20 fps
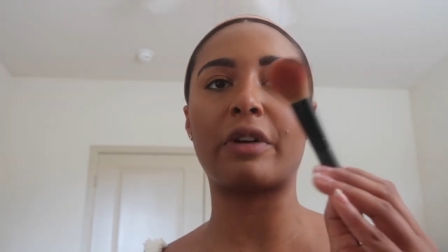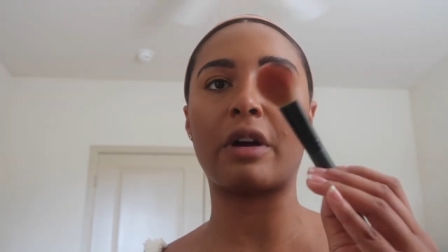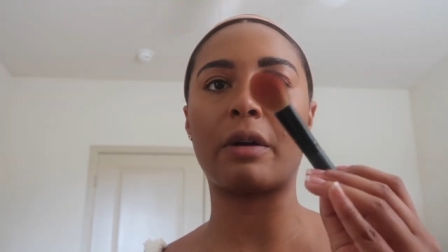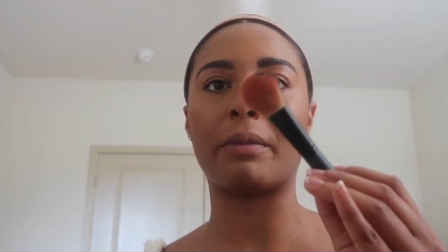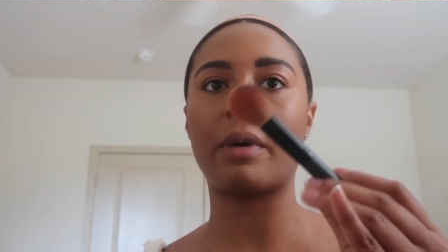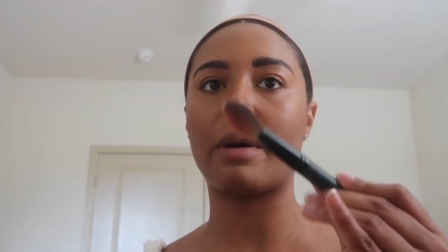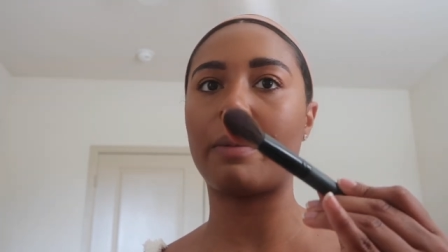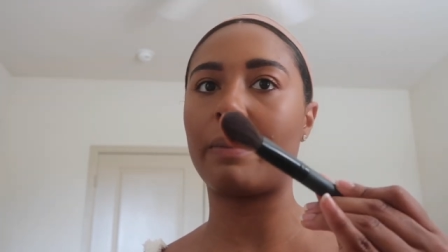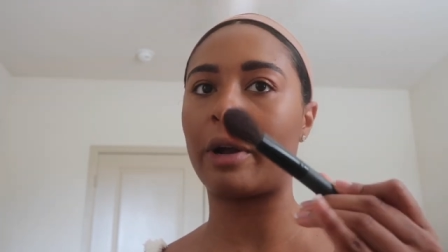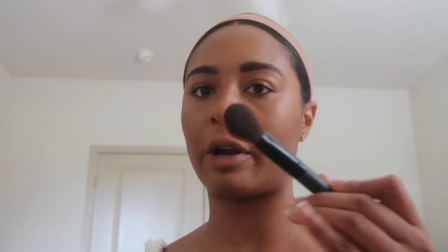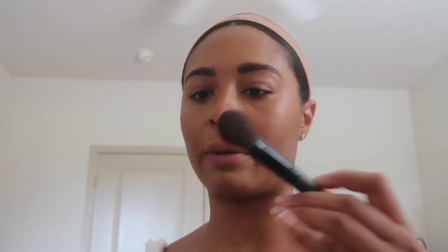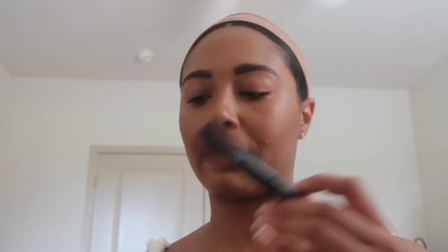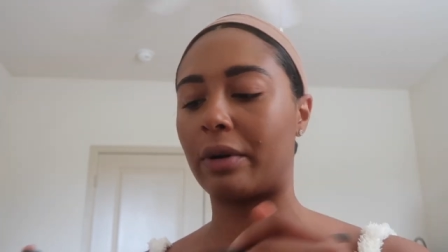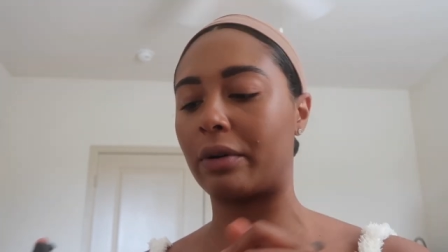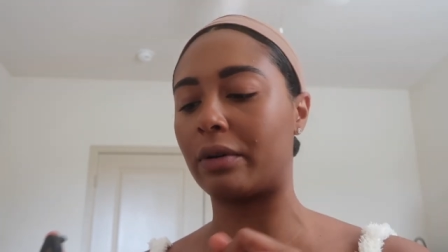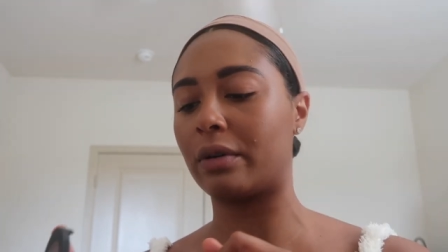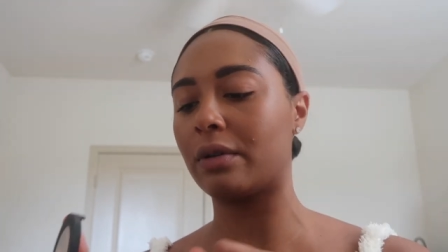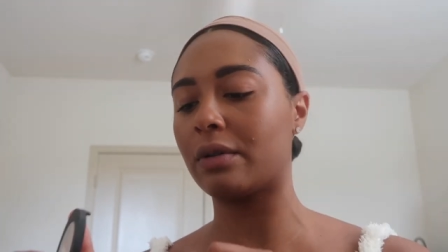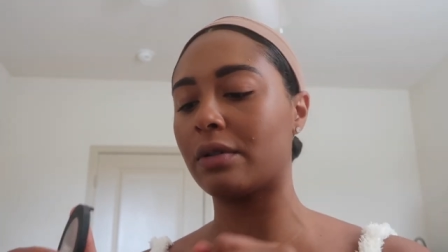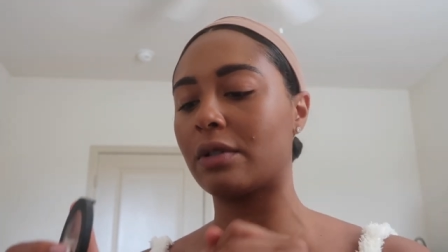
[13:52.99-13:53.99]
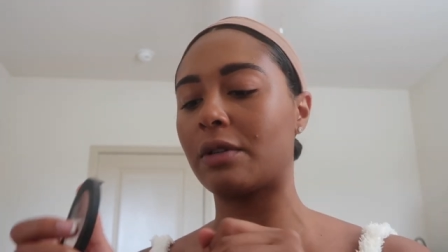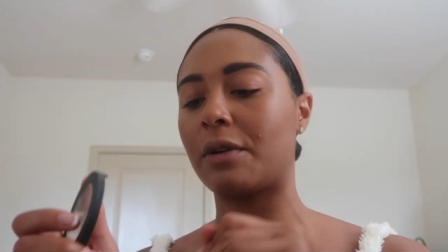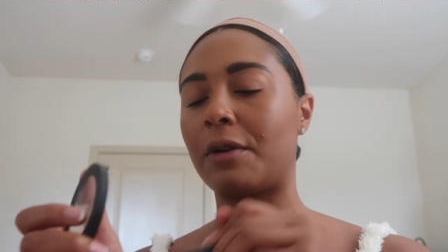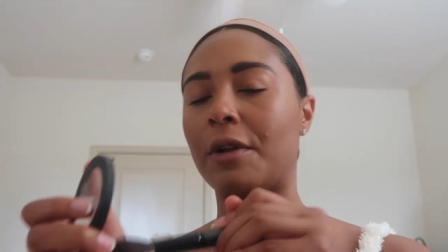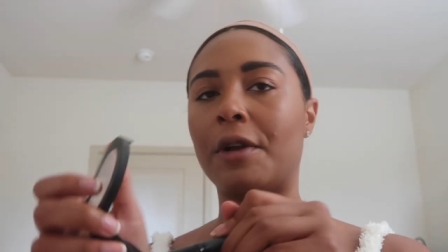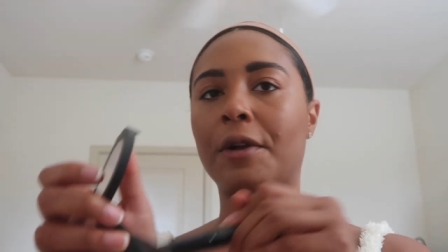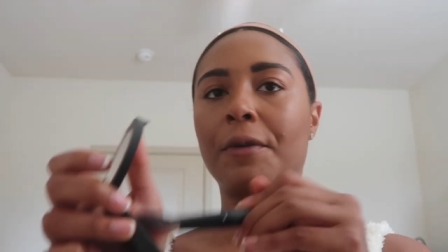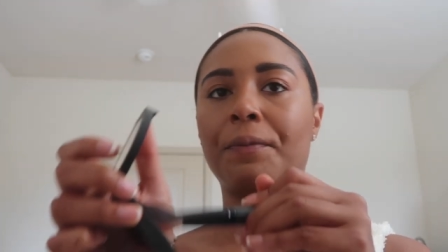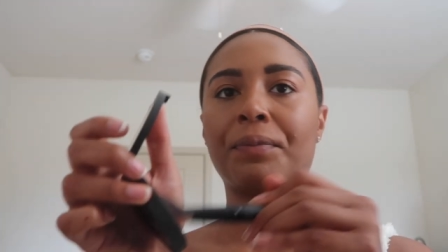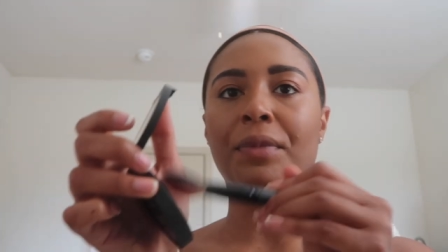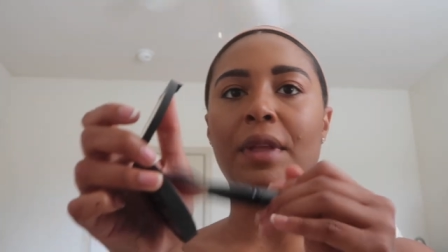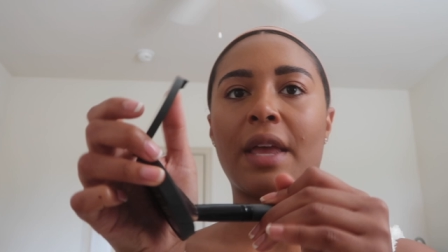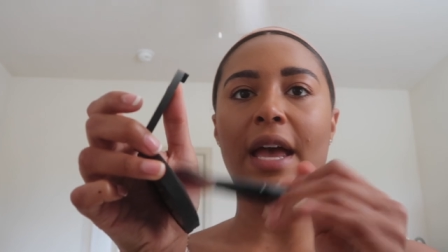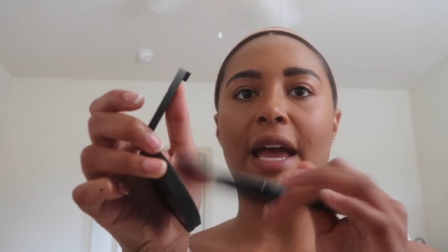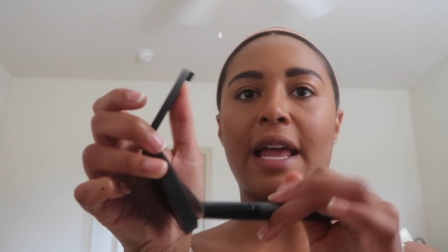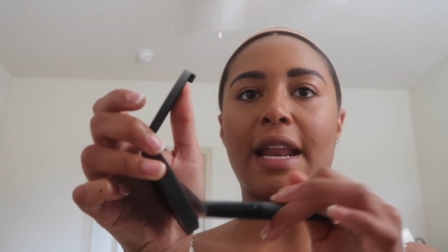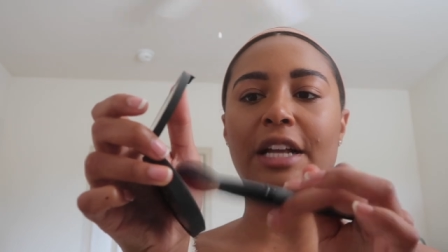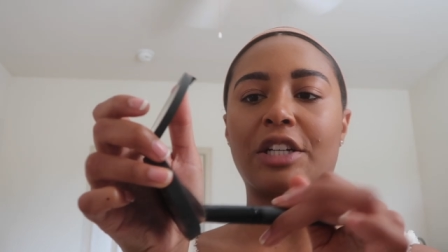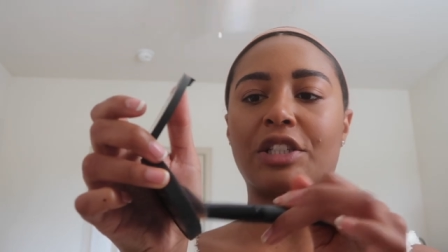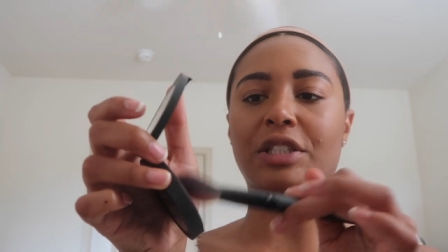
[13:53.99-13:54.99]
from Bare Minerals
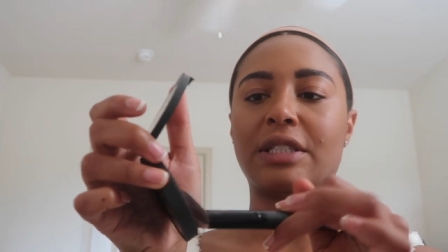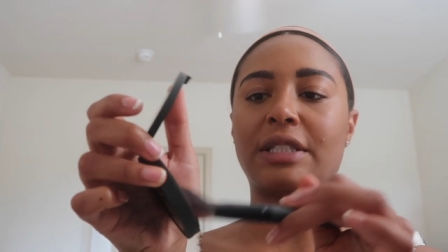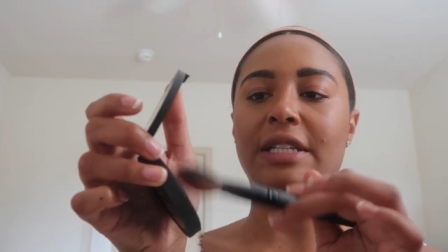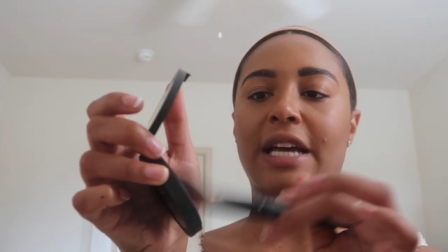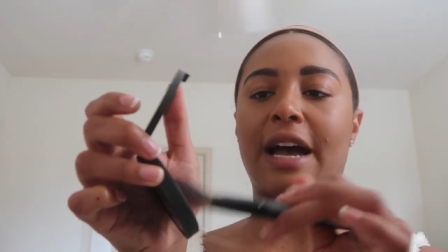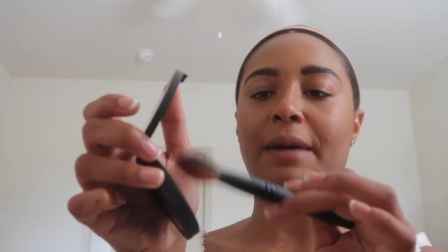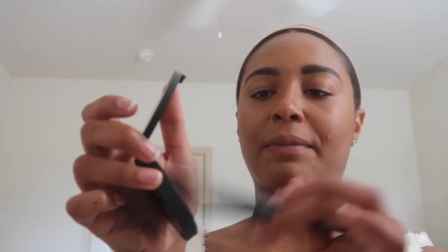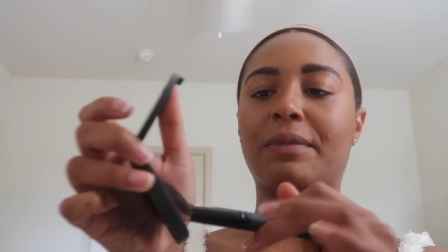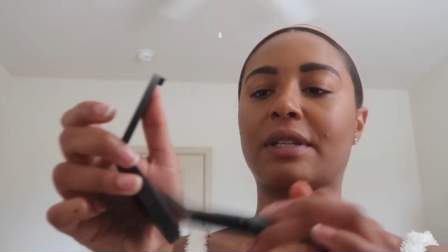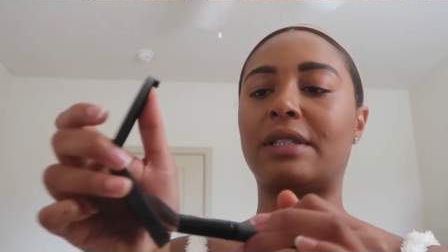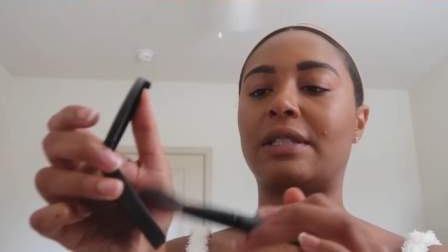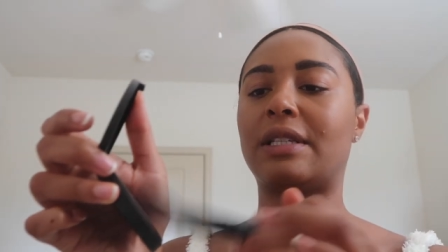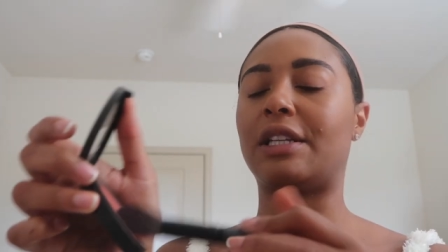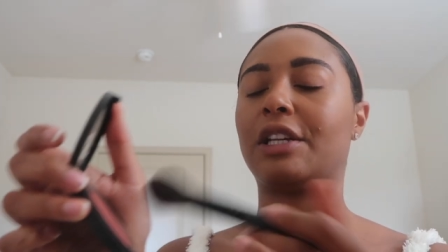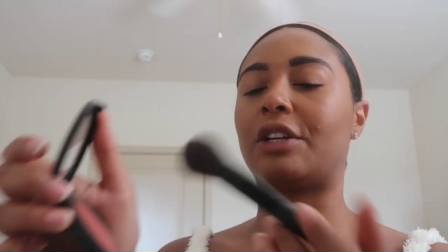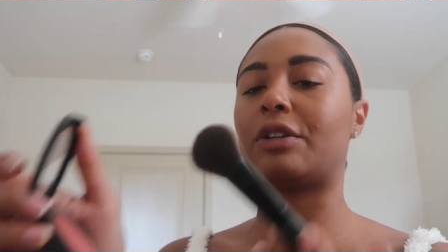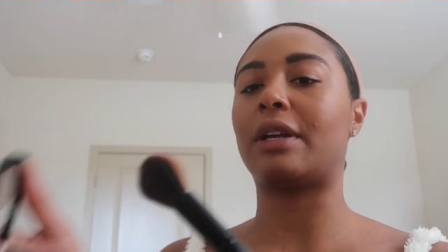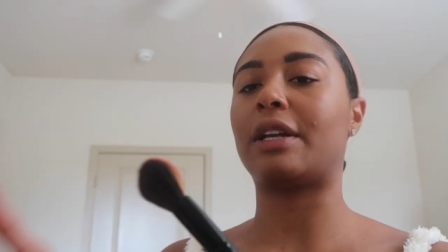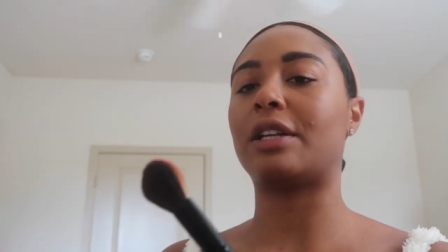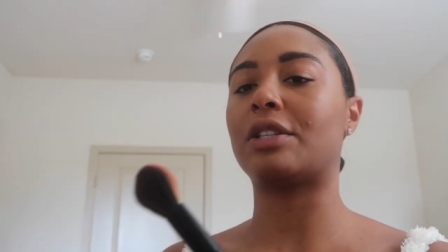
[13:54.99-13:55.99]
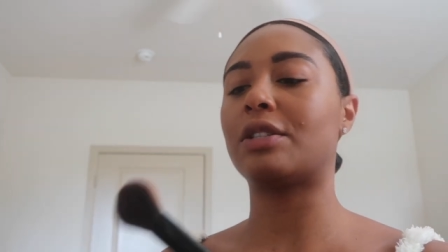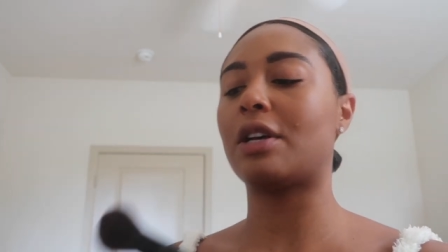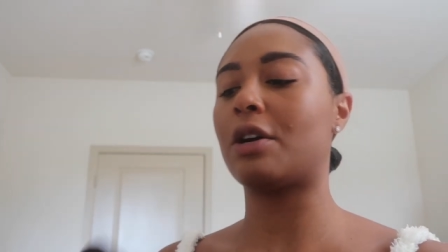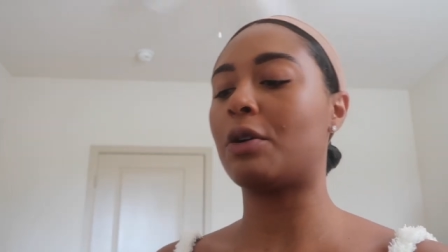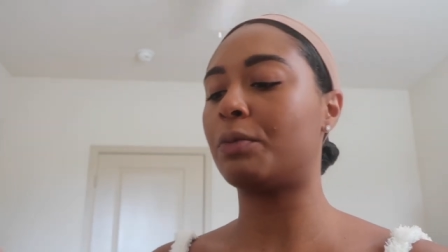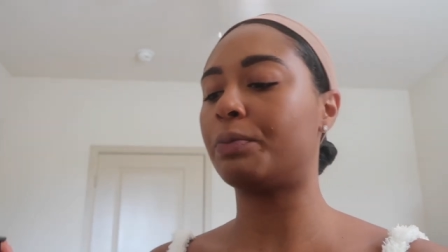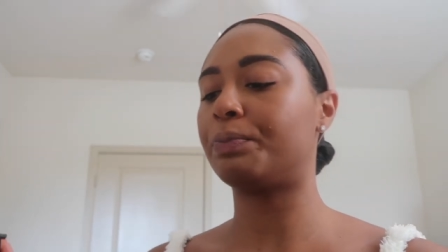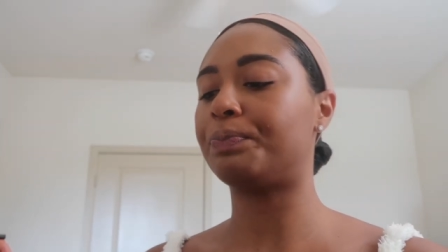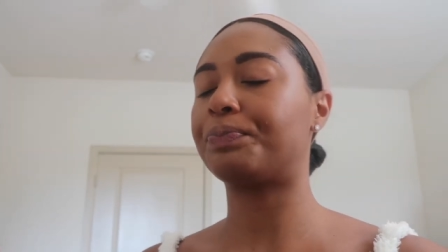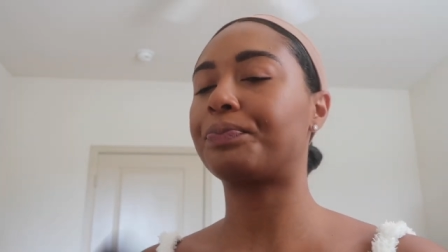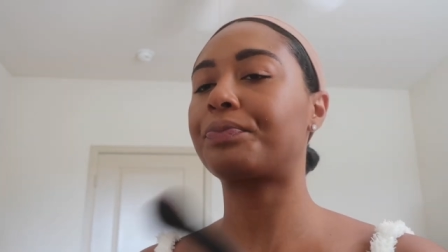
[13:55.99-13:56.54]
and I just tap this in here like so